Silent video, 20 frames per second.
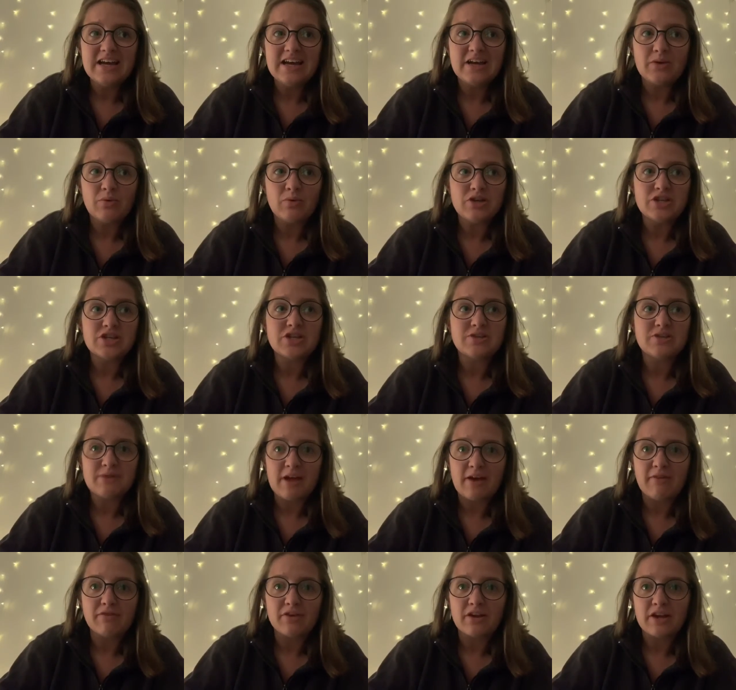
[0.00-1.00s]
we should
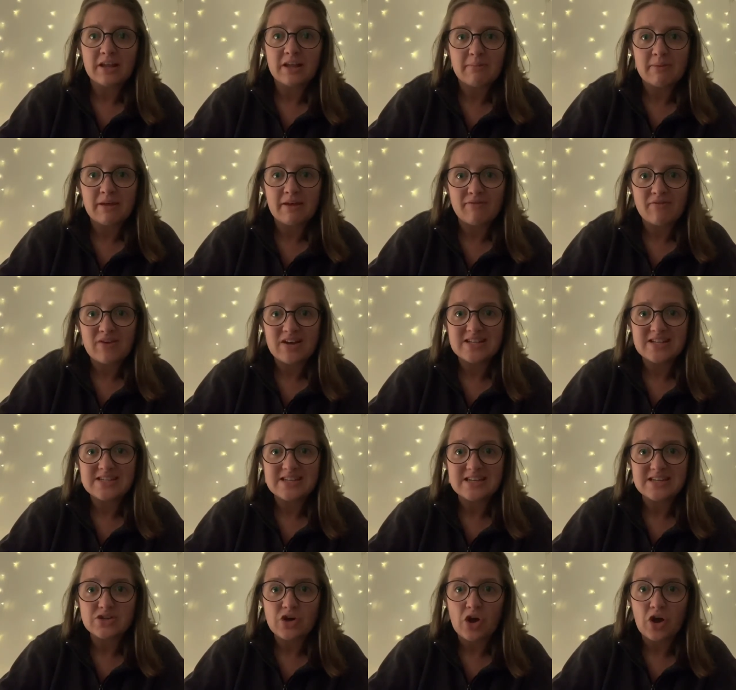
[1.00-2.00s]
definitely be
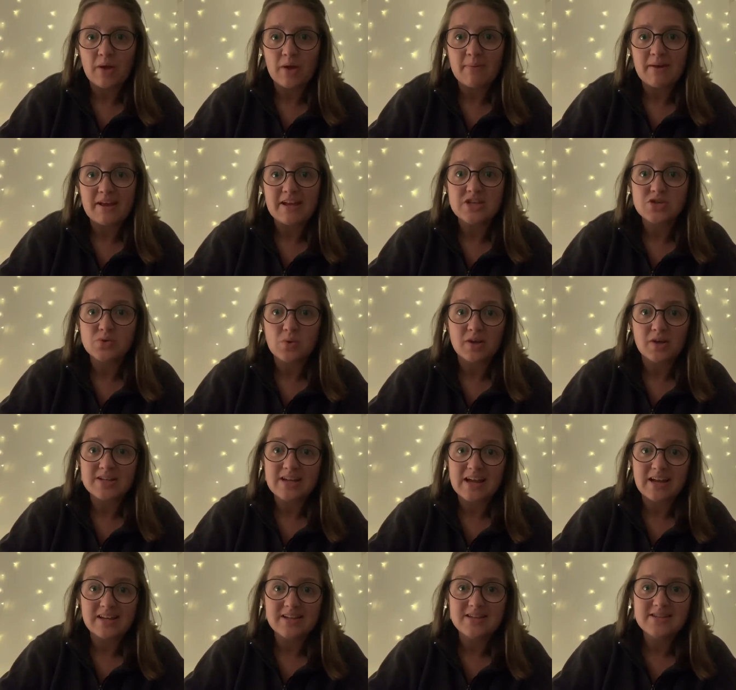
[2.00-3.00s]
investing time into our
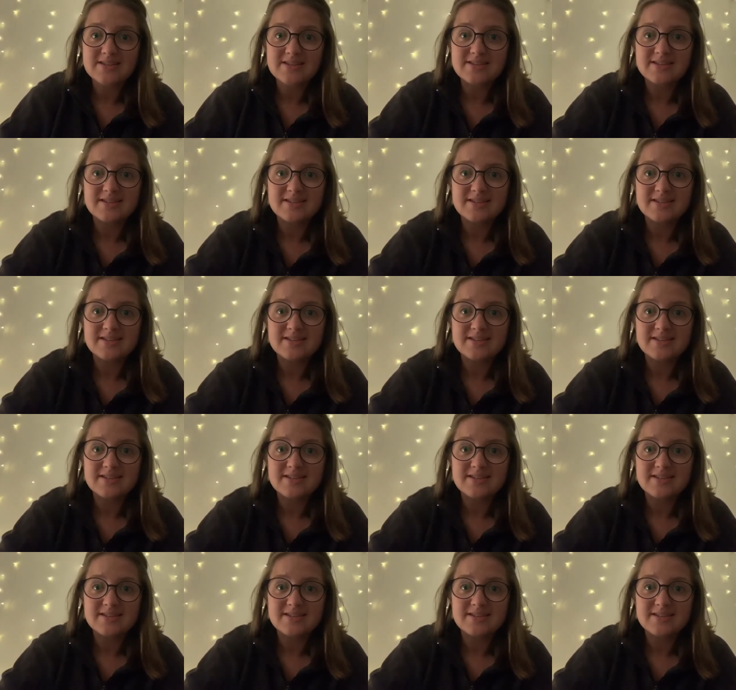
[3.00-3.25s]
talents